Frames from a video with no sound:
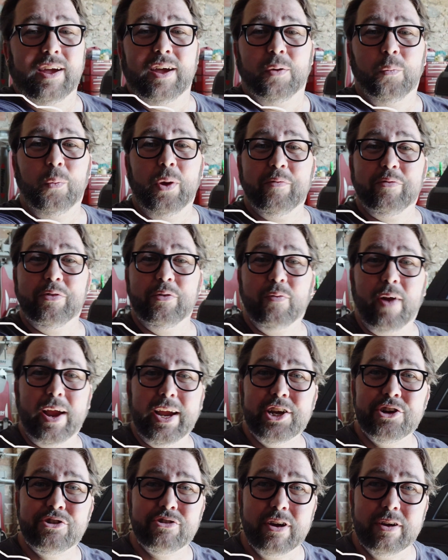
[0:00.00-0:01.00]
We have the
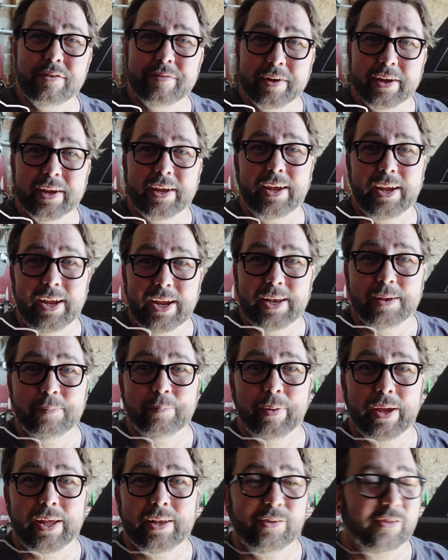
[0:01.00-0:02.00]
Range Rover in
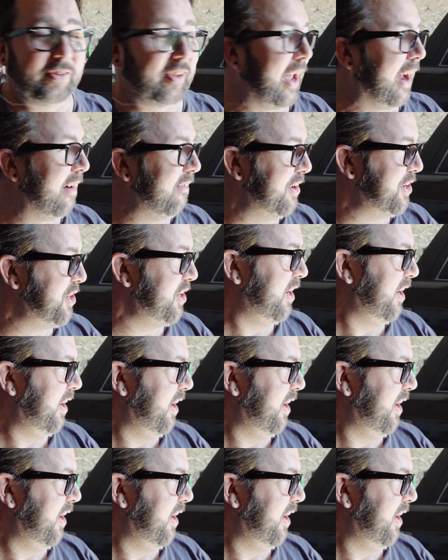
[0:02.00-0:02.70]
Ben's Garage.